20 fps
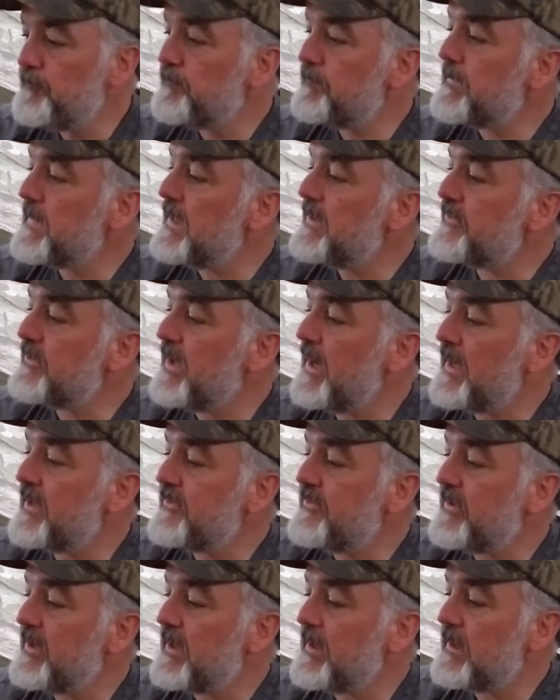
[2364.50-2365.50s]
It's got
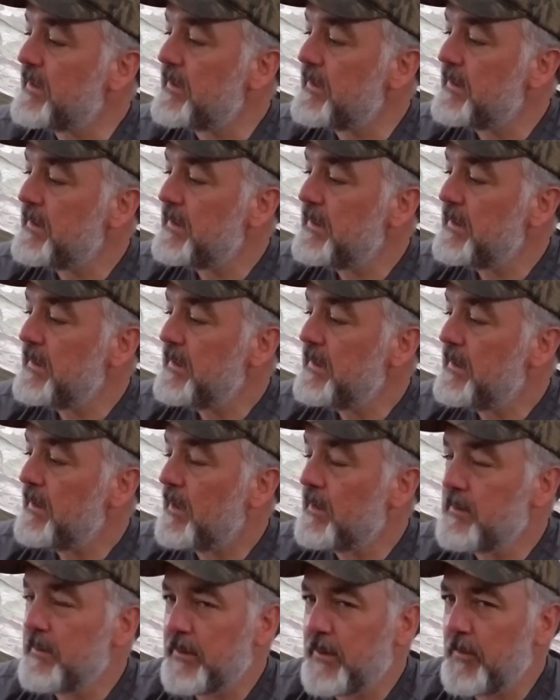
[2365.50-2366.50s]
a
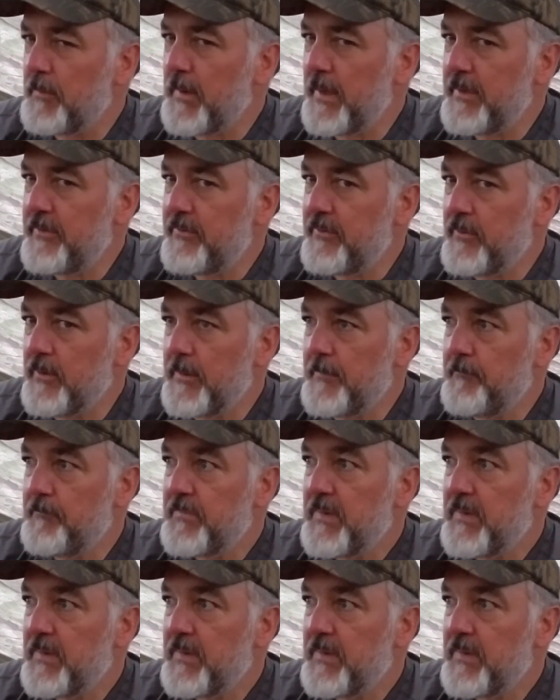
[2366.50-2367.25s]
little bite to it.